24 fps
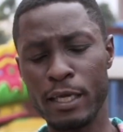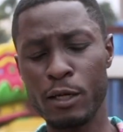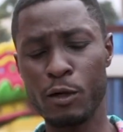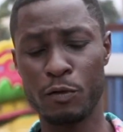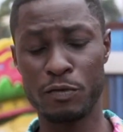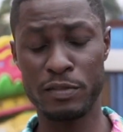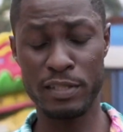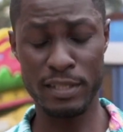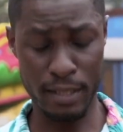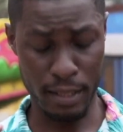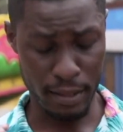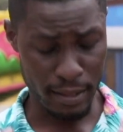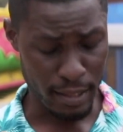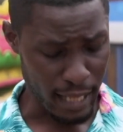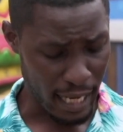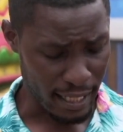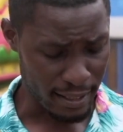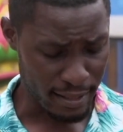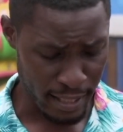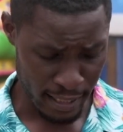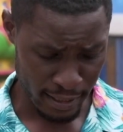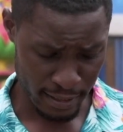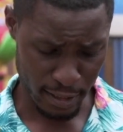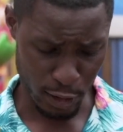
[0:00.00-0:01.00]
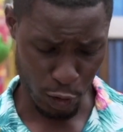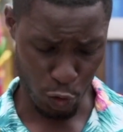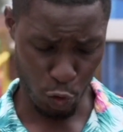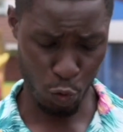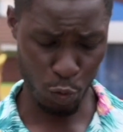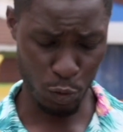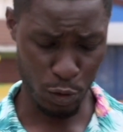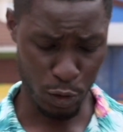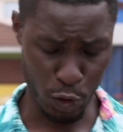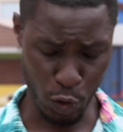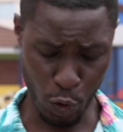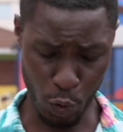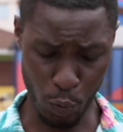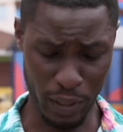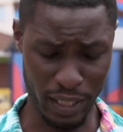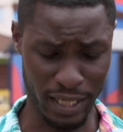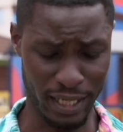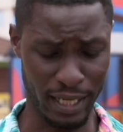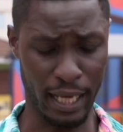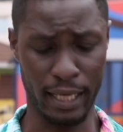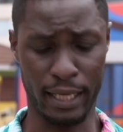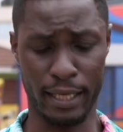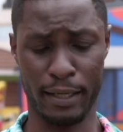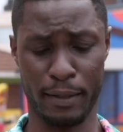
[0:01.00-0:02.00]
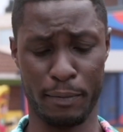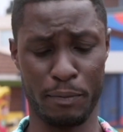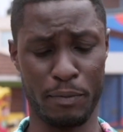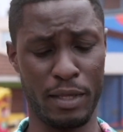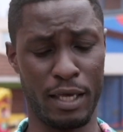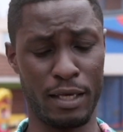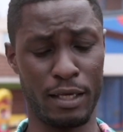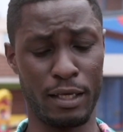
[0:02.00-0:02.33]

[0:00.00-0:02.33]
speaking of things that you're doing, like